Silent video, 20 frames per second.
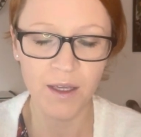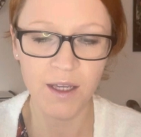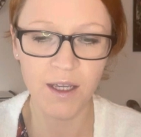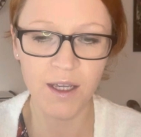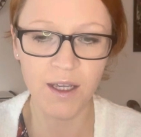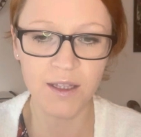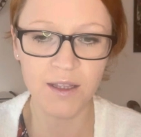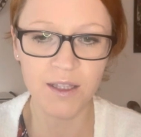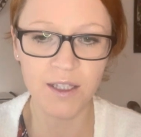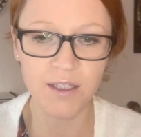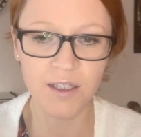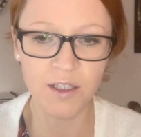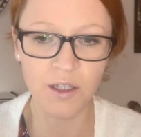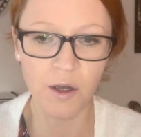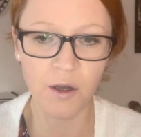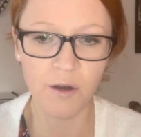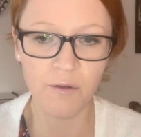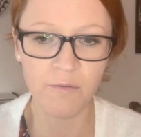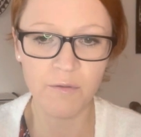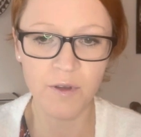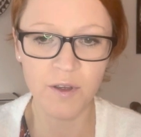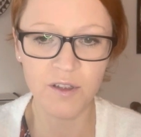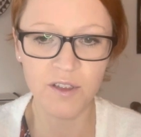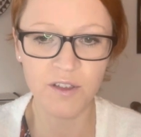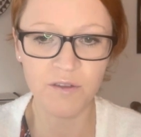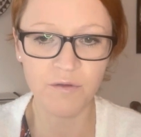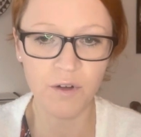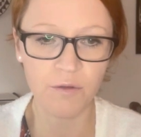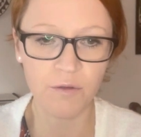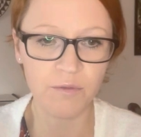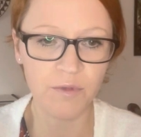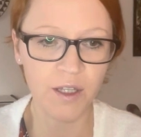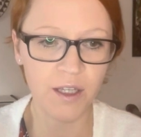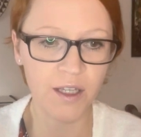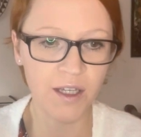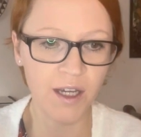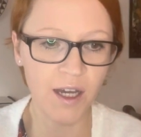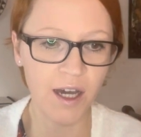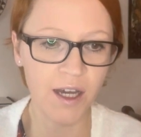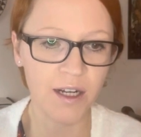It is obvious from the
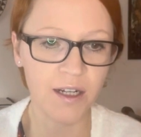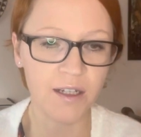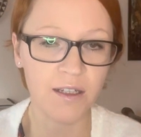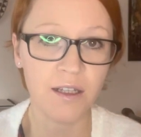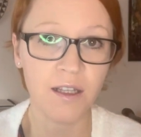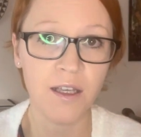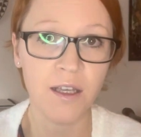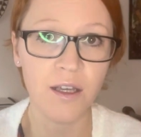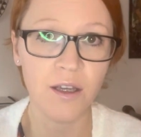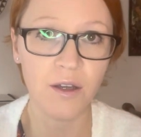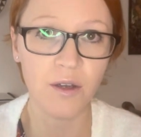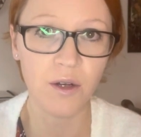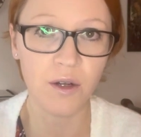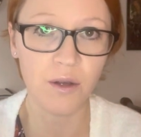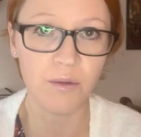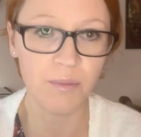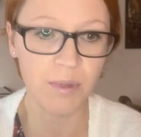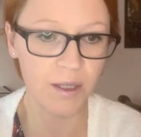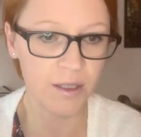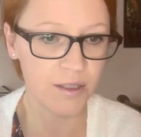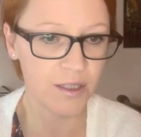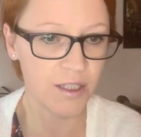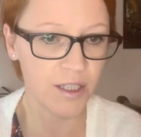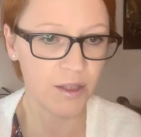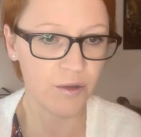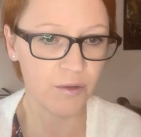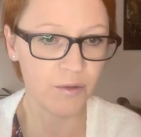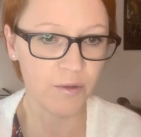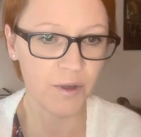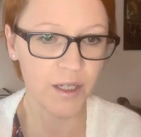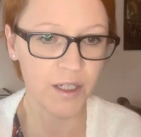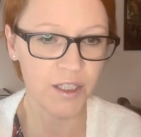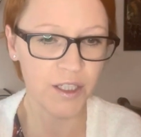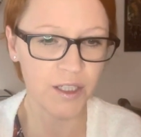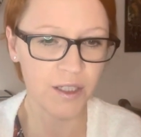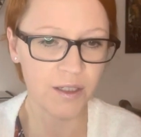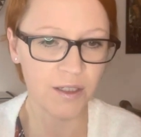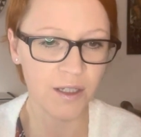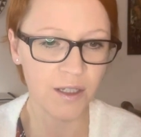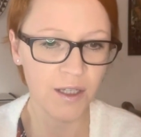current global
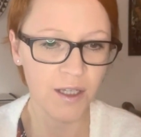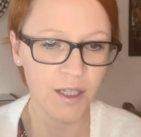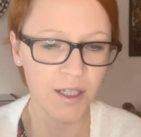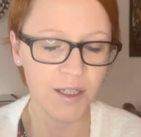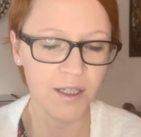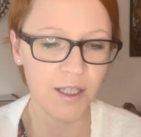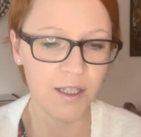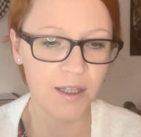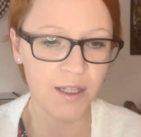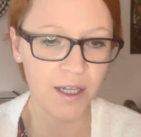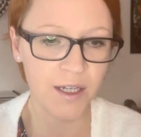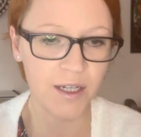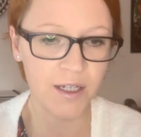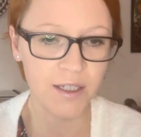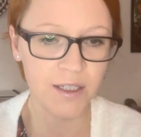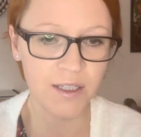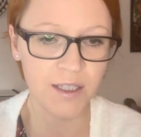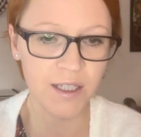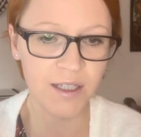situation that there is a